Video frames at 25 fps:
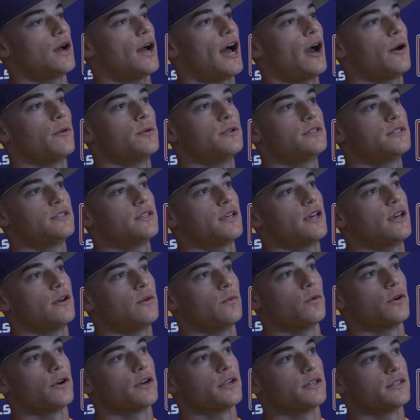I would say
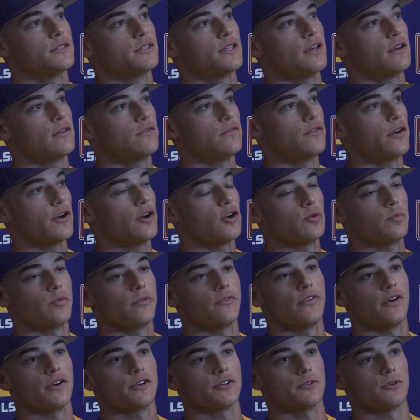we're going to take very
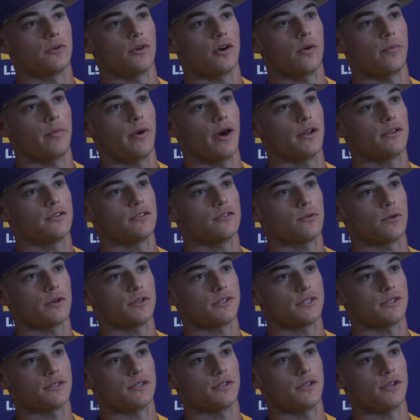professional at bats the
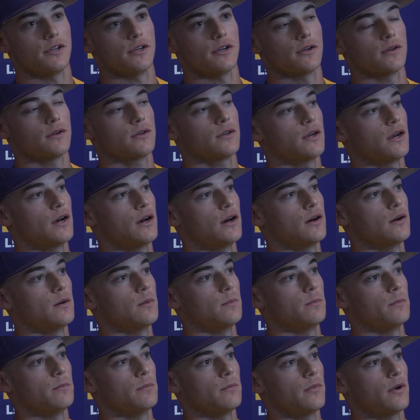rest of the year.
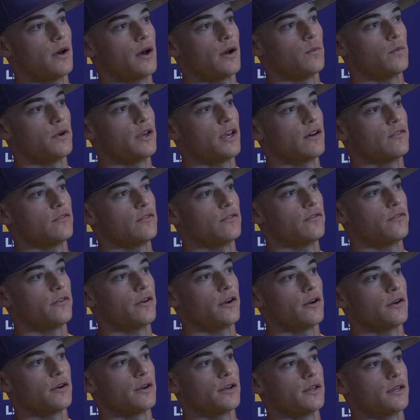We have a
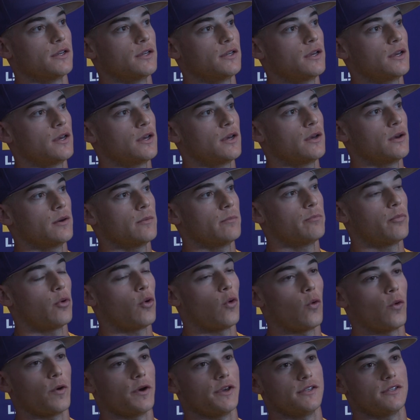very
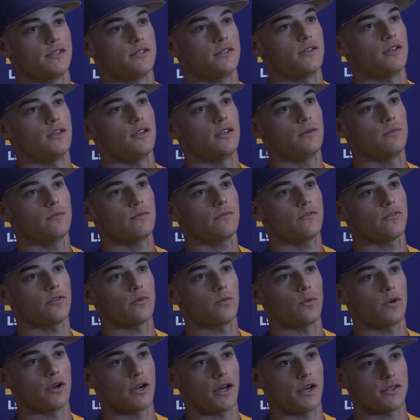poised team
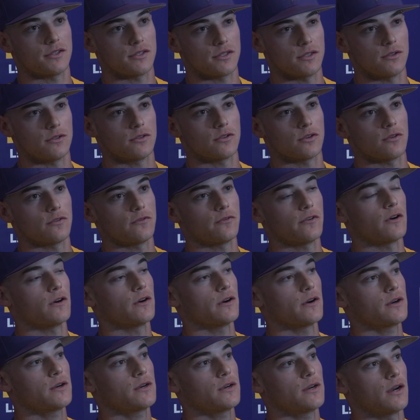from what I see so
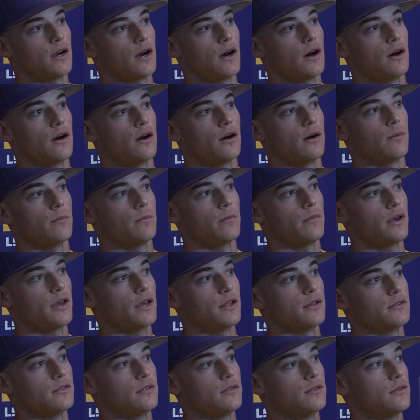far.
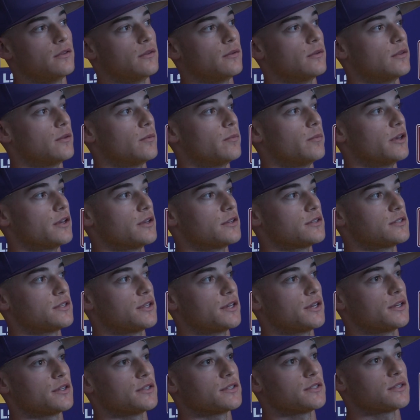The biggest
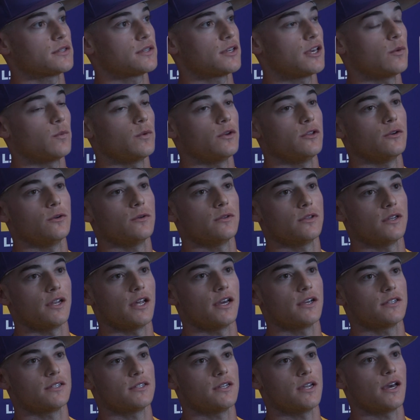thing is, can we do it the
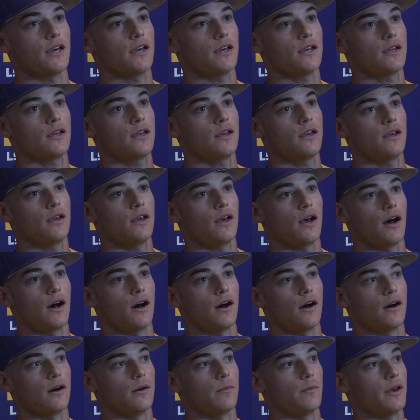next day?
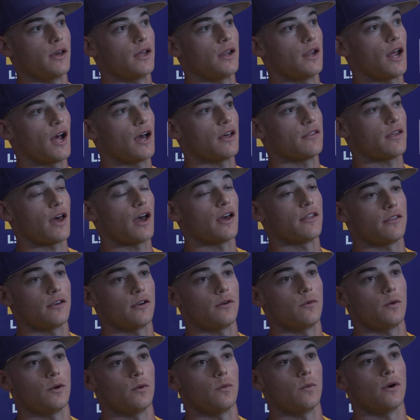And I
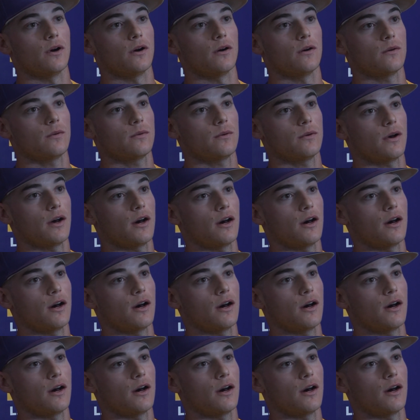think we will.